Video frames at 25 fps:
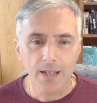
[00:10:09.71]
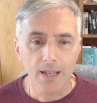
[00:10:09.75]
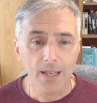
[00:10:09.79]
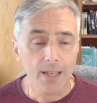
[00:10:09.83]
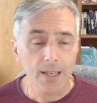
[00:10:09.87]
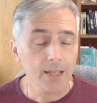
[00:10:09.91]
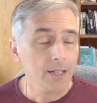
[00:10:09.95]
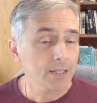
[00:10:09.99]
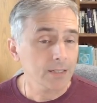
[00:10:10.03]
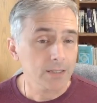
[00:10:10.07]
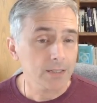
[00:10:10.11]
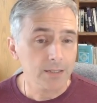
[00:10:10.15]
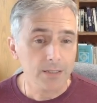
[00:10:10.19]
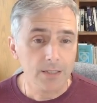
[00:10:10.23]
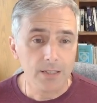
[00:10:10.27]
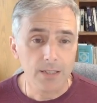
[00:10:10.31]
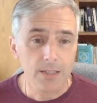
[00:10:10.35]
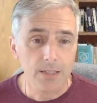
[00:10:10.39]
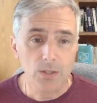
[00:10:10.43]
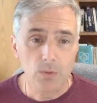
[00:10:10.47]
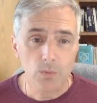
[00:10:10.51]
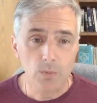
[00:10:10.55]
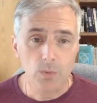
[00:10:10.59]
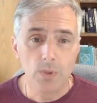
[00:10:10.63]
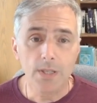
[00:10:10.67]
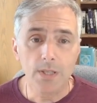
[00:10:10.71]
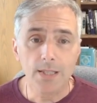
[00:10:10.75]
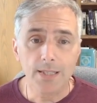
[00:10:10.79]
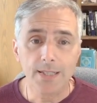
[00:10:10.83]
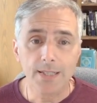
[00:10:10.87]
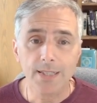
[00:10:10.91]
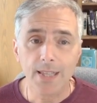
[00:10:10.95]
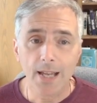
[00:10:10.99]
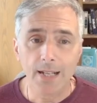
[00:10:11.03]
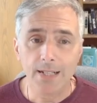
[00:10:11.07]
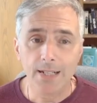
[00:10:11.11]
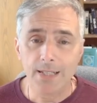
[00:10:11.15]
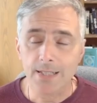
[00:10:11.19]
And it's really
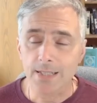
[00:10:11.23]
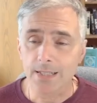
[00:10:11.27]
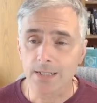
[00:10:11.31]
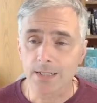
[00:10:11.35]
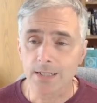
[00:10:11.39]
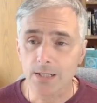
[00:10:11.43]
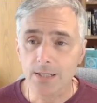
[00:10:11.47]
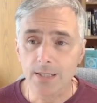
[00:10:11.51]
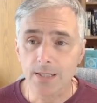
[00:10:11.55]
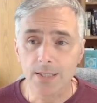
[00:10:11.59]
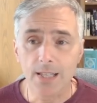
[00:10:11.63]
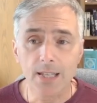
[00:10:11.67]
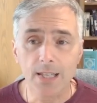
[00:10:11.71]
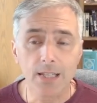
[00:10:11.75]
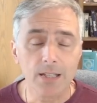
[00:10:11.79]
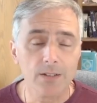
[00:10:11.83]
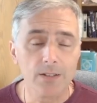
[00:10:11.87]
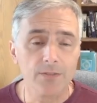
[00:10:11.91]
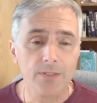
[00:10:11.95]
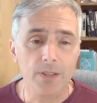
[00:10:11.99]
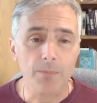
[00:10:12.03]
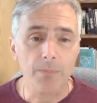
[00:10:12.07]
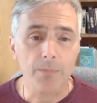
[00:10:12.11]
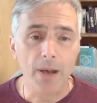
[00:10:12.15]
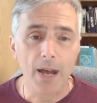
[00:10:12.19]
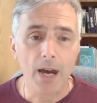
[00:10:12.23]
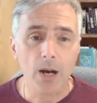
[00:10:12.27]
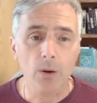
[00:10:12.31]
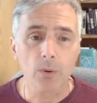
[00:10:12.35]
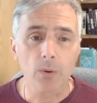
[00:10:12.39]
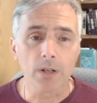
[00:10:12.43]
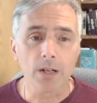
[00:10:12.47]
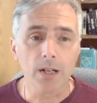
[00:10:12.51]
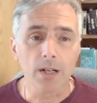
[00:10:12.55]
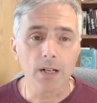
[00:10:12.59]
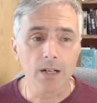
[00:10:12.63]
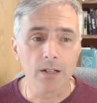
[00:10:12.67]
that easy. Just think of the power